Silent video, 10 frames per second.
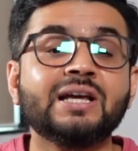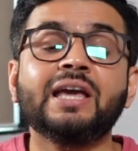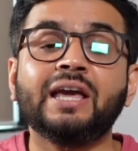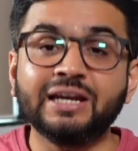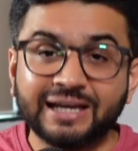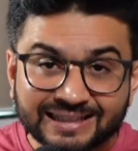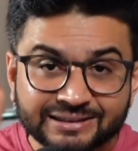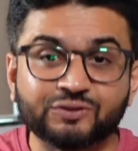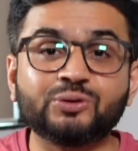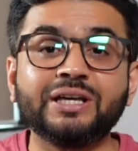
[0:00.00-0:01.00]
In case if
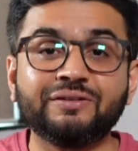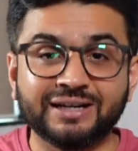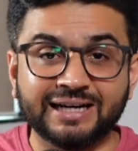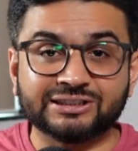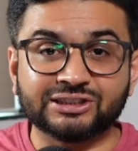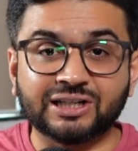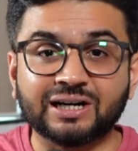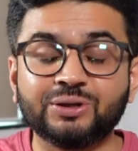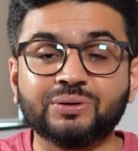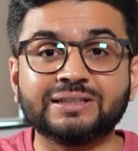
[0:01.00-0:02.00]
you even get
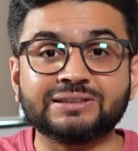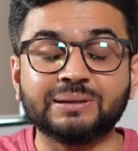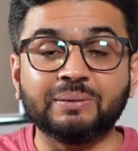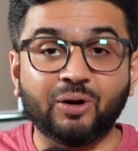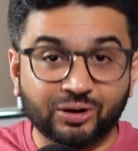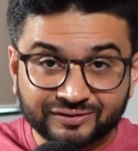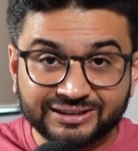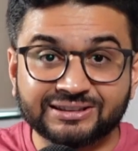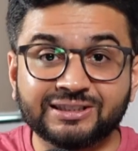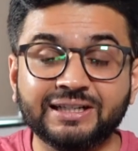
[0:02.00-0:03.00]
stuck, you can all of these
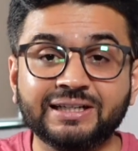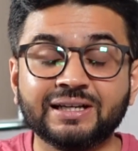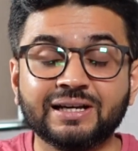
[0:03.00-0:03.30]
3